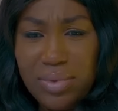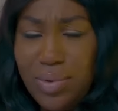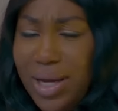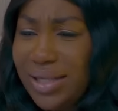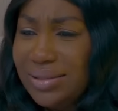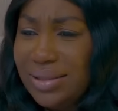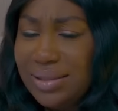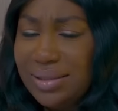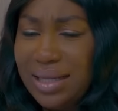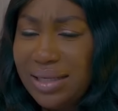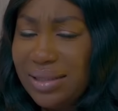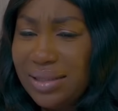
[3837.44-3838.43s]
Why is it
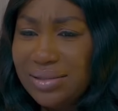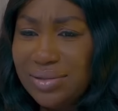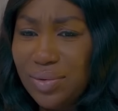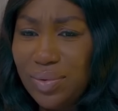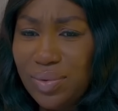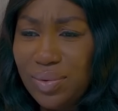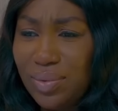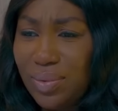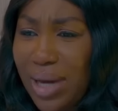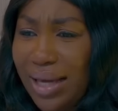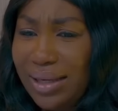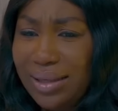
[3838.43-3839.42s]
like this, though?
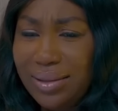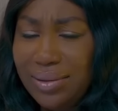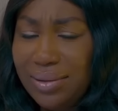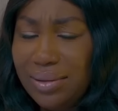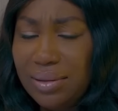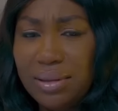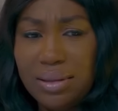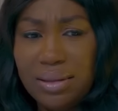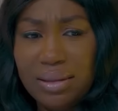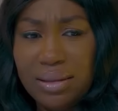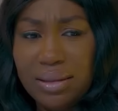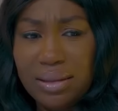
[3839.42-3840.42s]
Why?
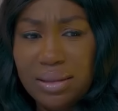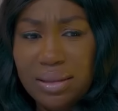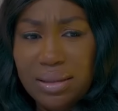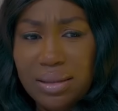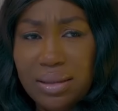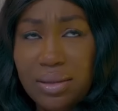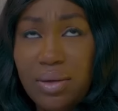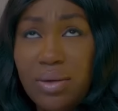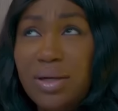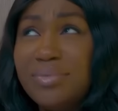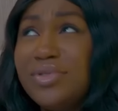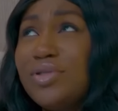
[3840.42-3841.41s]

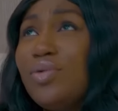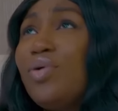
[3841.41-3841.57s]
God, I'm so